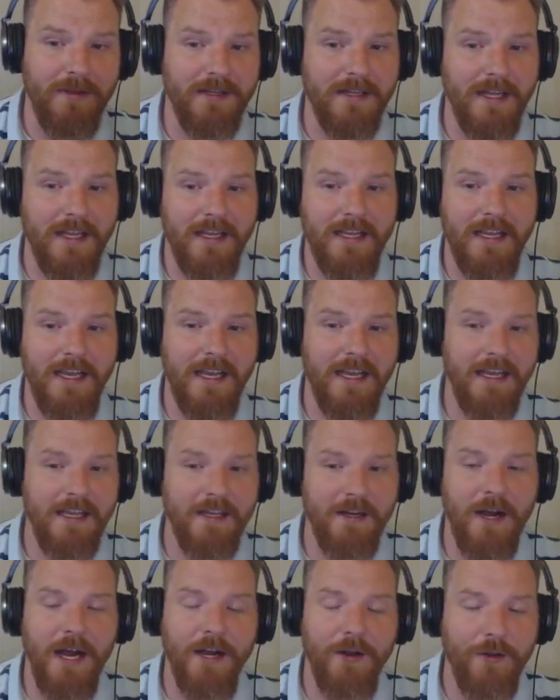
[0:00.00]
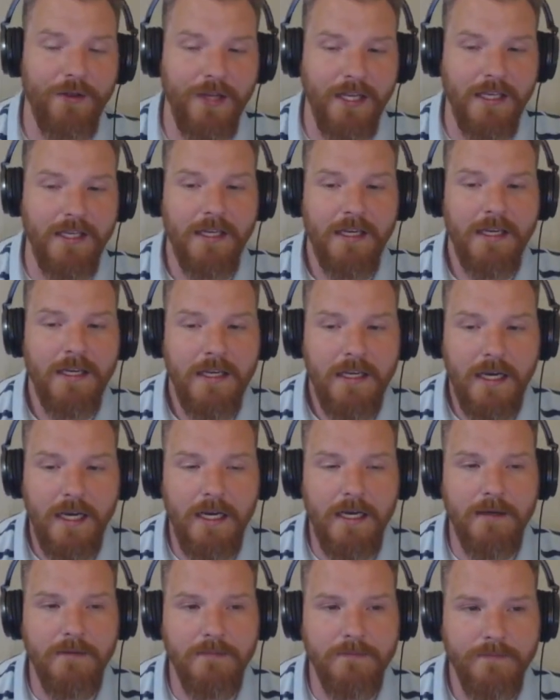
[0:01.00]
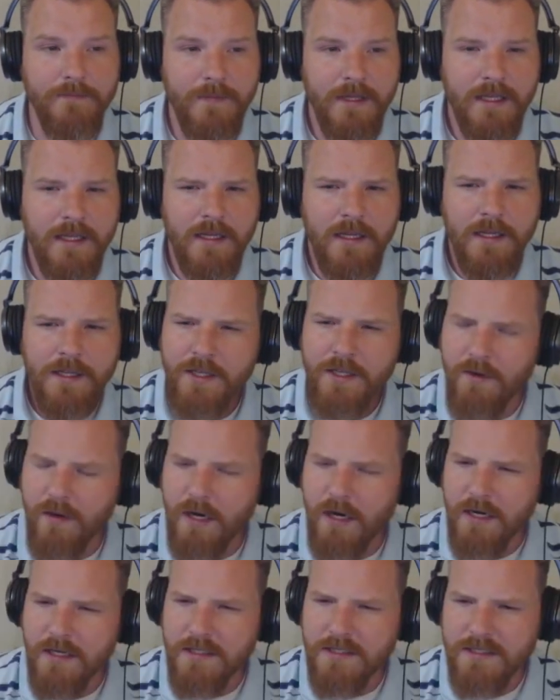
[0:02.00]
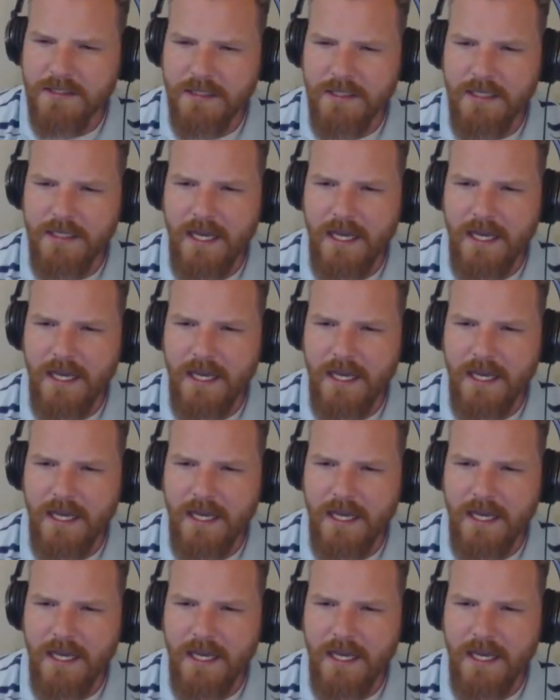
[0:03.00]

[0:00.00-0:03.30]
like, you know, I don't think, you know, honestly,